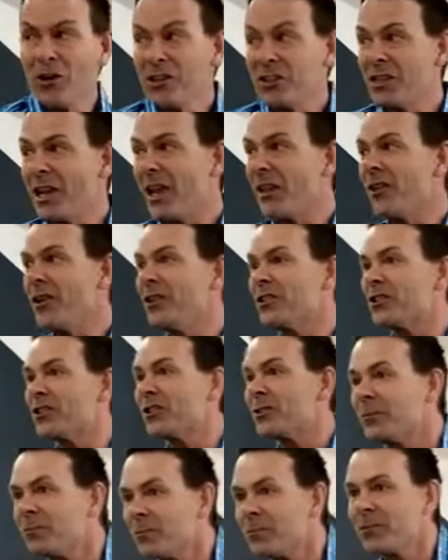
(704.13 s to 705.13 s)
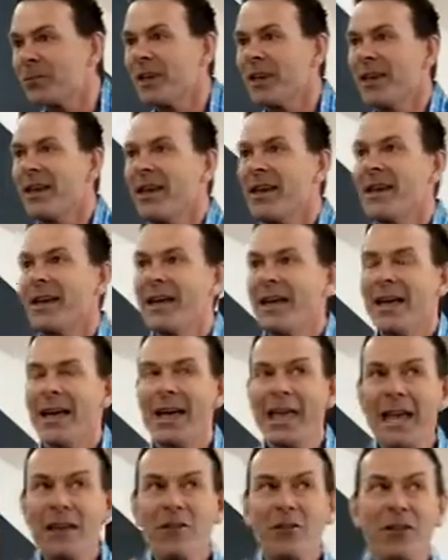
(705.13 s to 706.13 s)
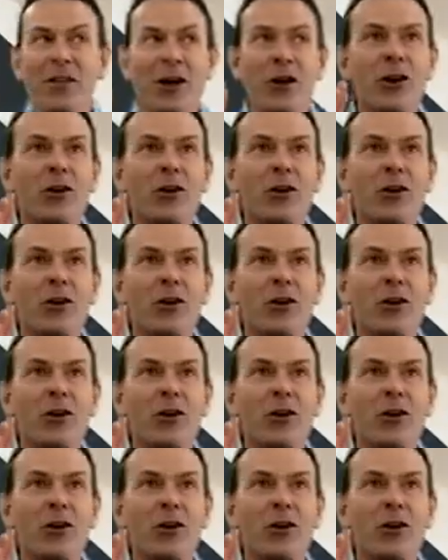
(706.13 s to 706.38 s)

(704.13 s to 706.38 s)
to say this, even though